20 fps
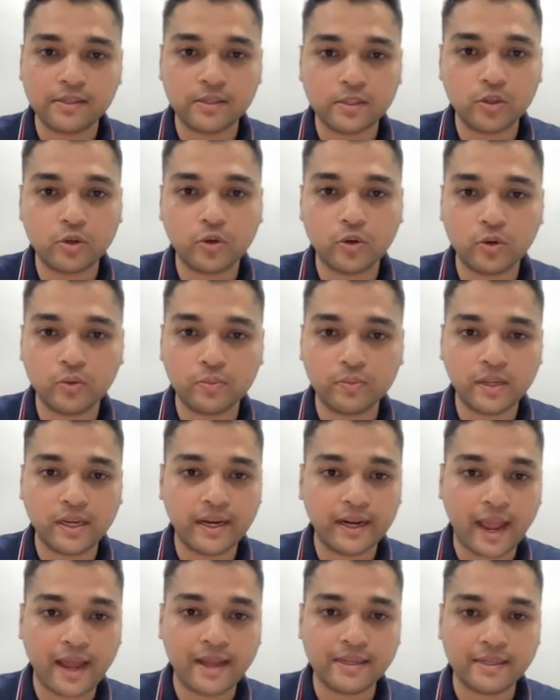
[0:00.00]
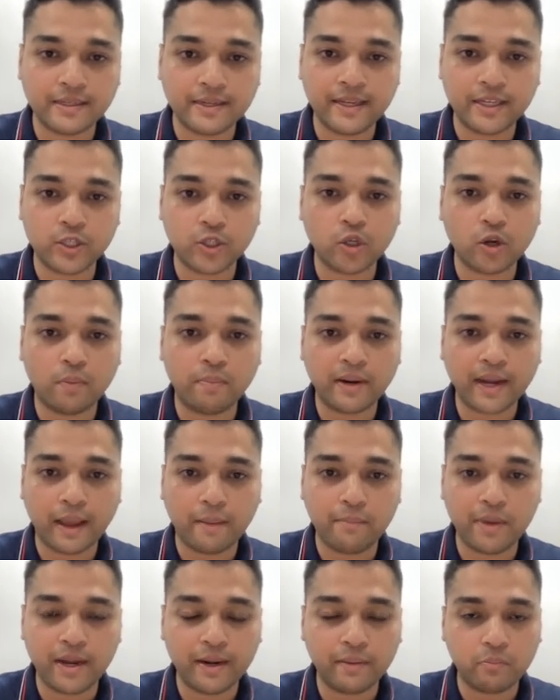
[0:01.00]
So it has desktop,
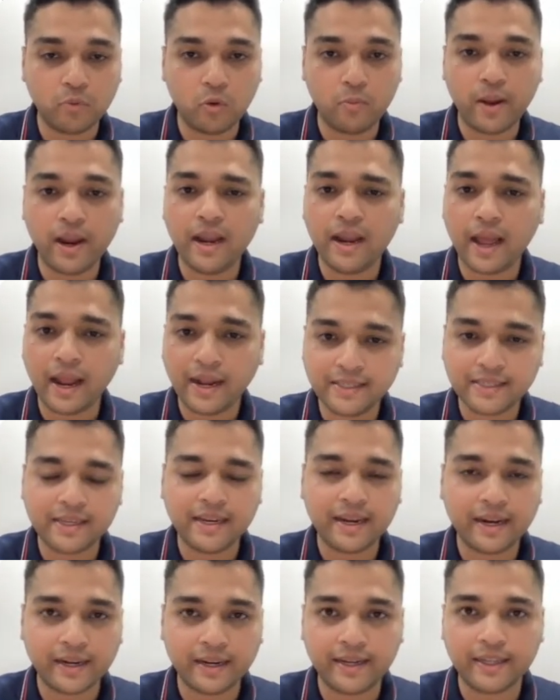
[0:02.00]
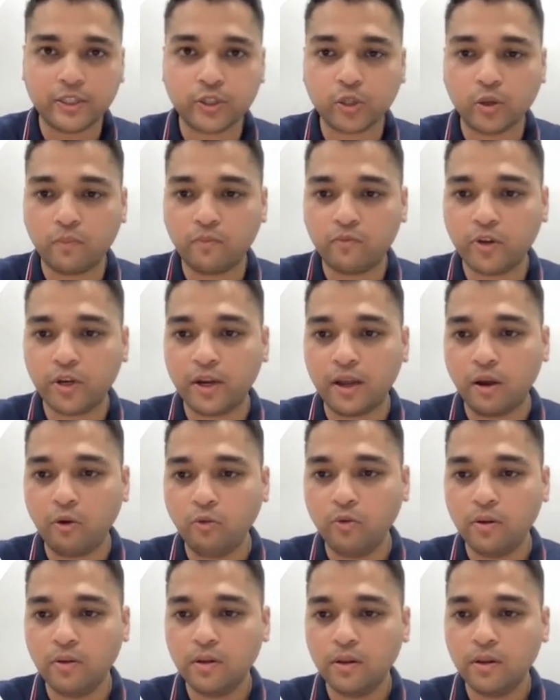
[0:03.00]
tablet, mobile. I'll select desktop for
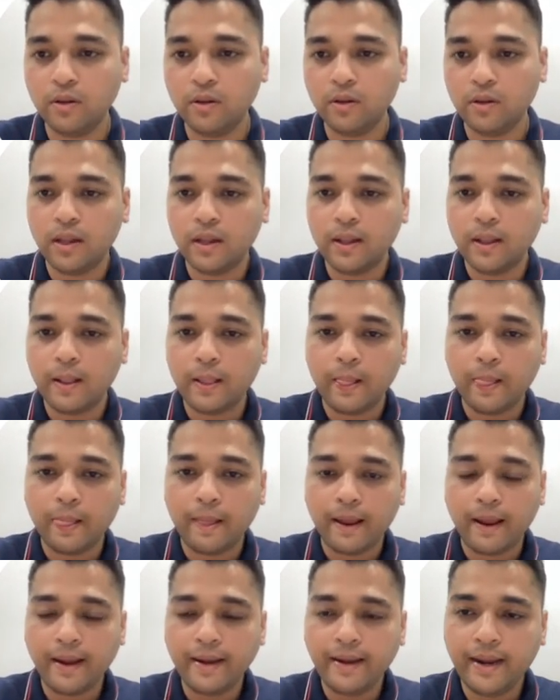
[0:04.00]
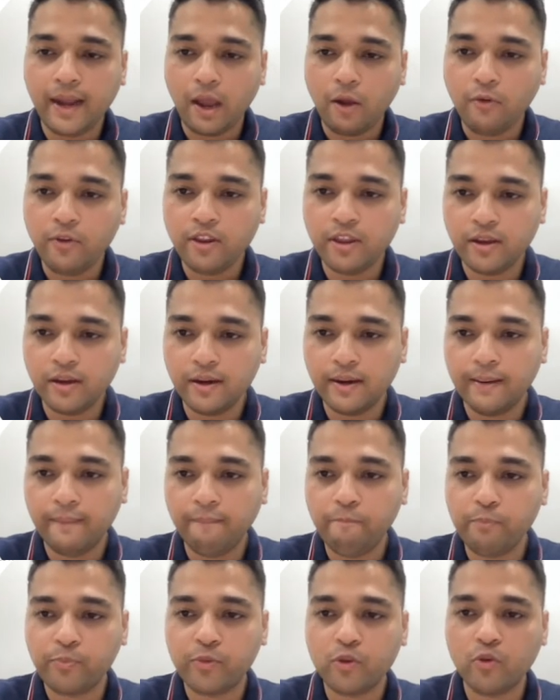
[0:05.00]
now. And now here
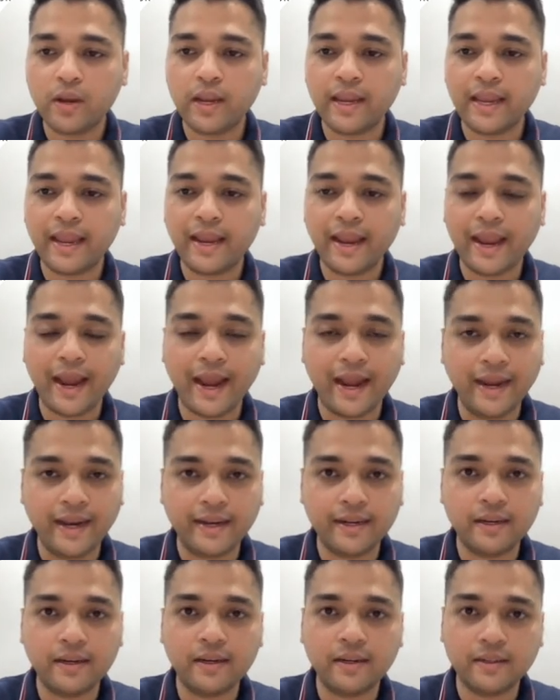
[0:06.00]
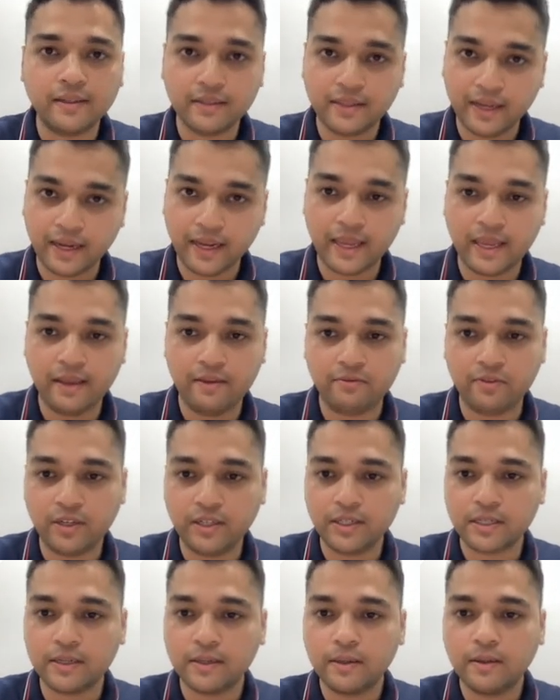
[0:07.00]
you can enter the
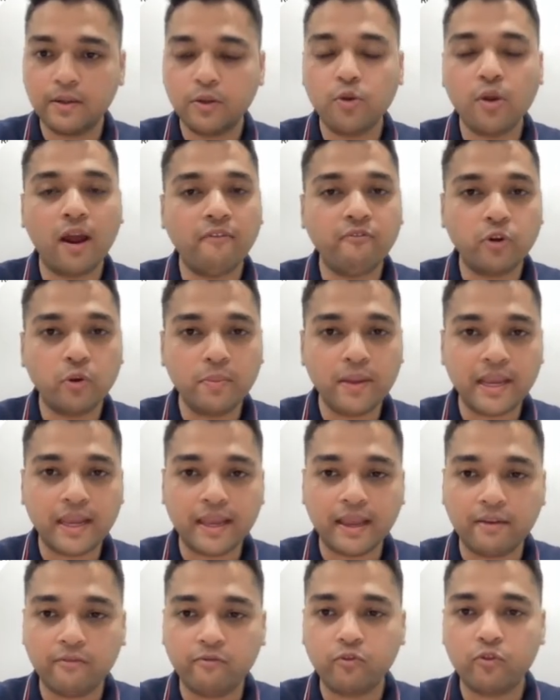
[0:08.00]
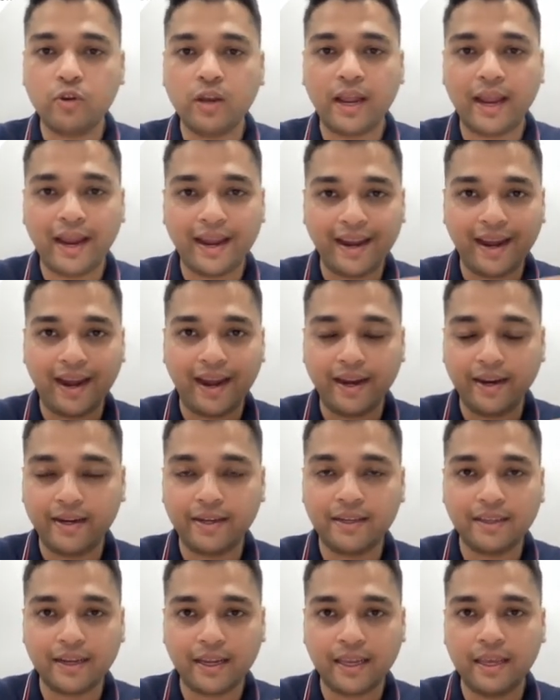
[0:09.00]
keywords. You have to be careful and
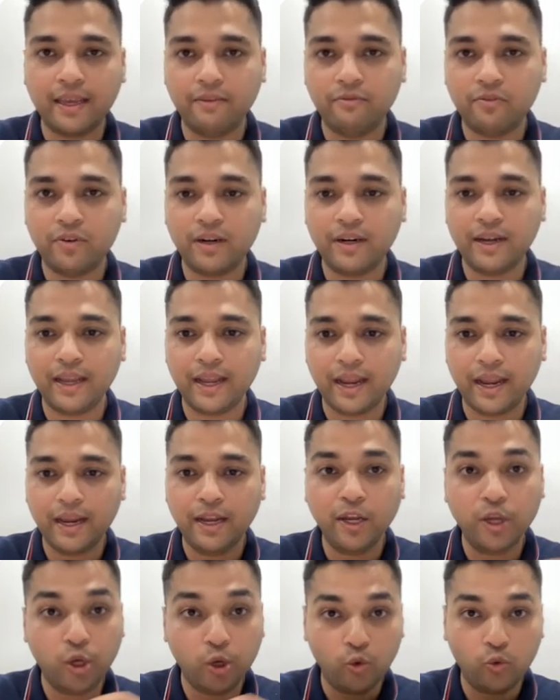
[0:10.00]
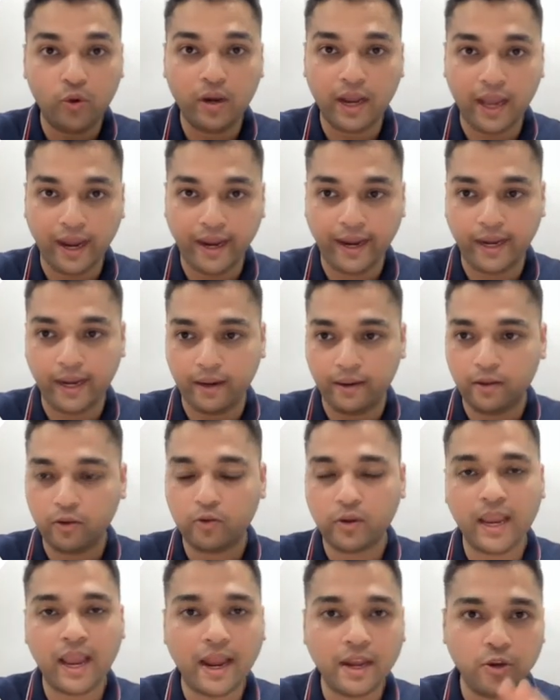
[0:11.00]
enter the keyword in new line.
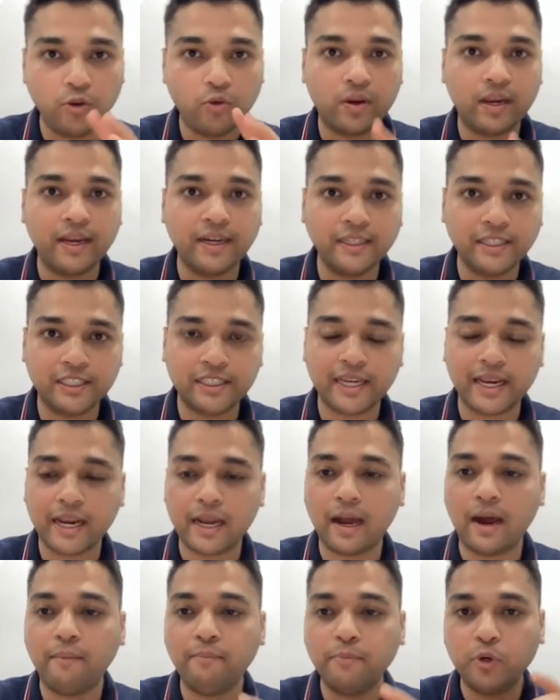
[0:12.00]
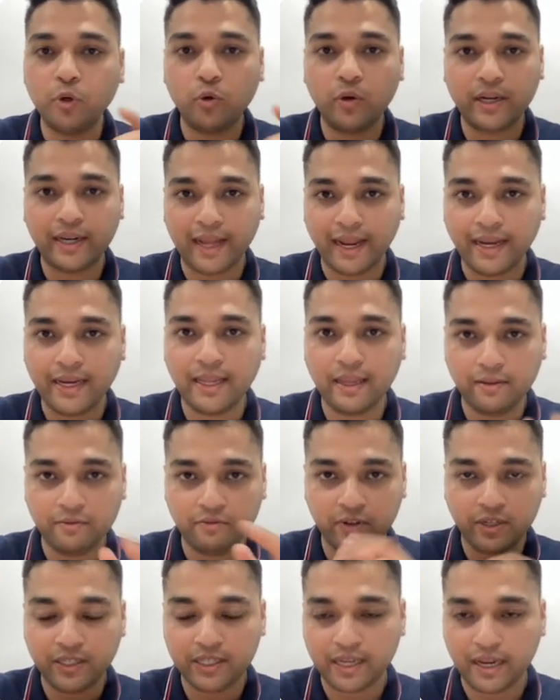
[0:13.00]
Okay, and you can check up to 10
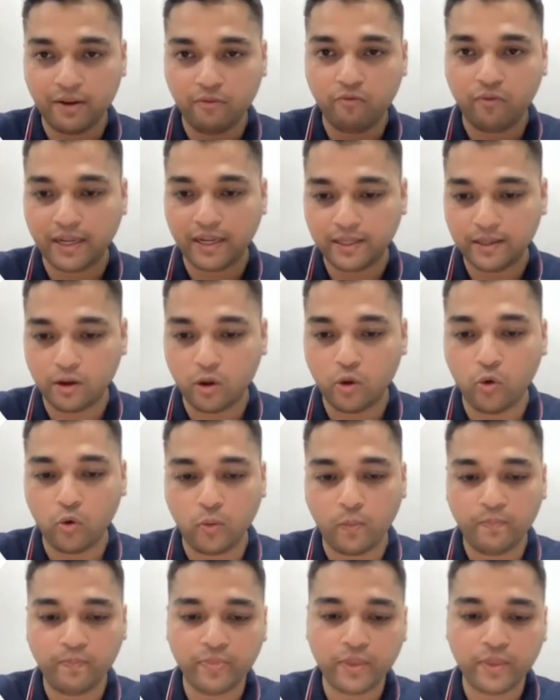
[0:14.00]
keywords in one go.